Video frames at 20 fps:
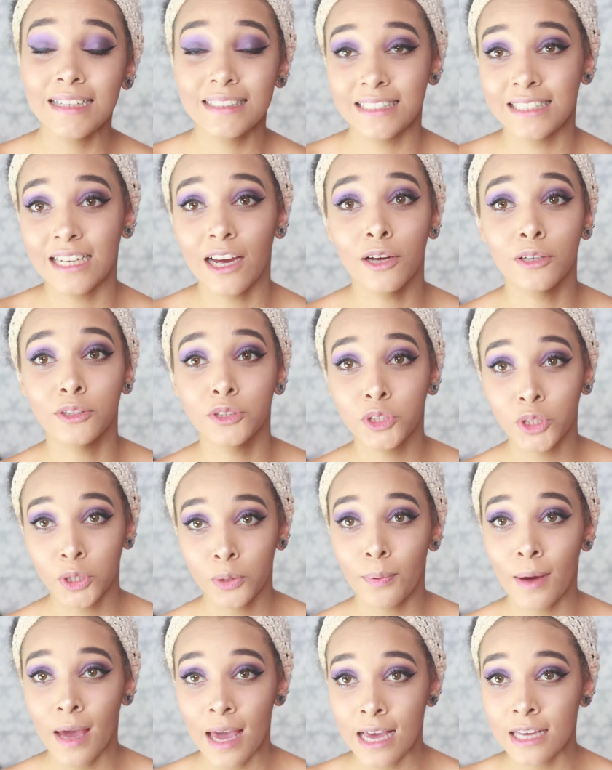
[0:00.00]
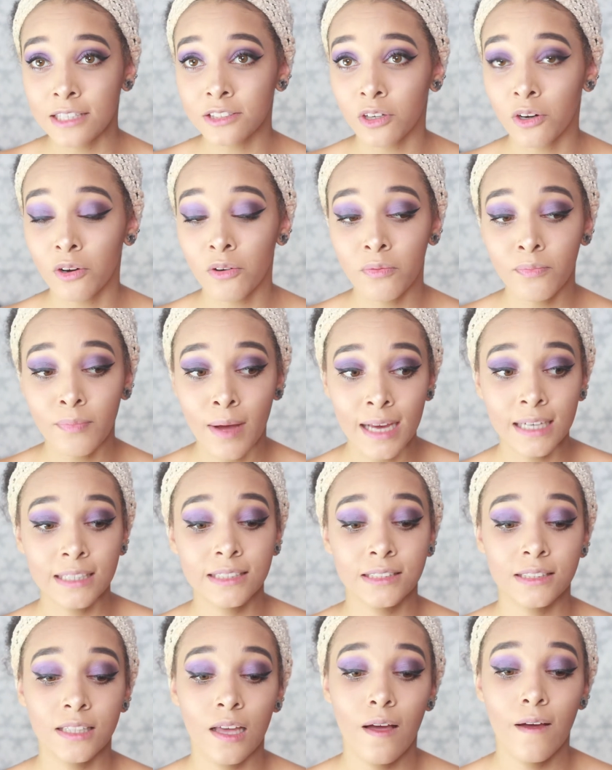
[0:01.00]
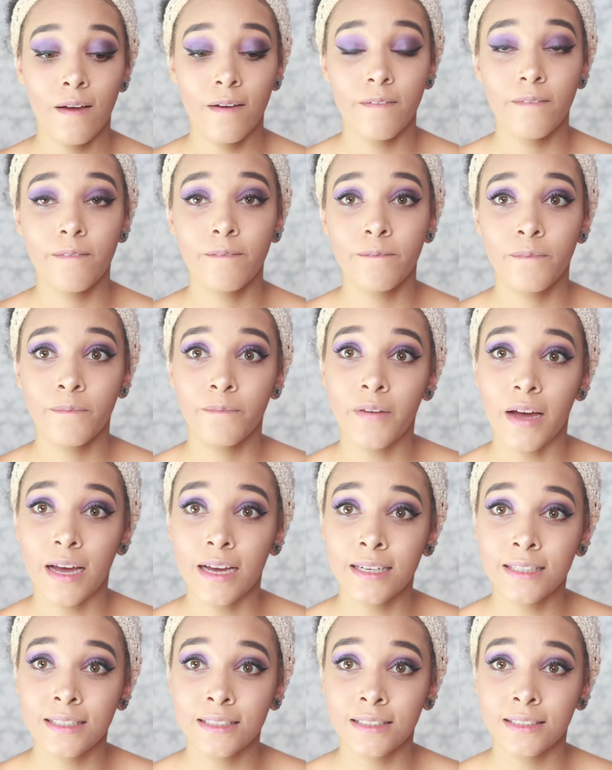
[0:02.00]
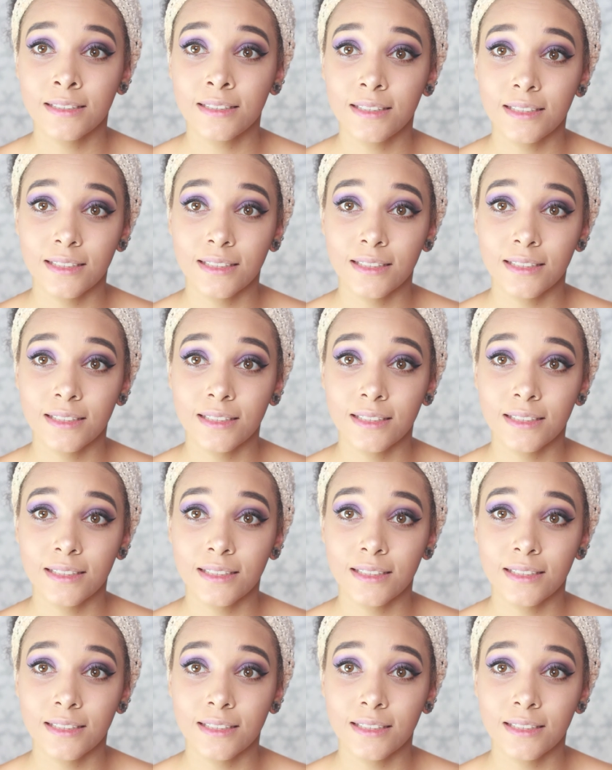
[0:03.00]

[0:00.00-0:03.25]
actually own two pairs of MAC's Fake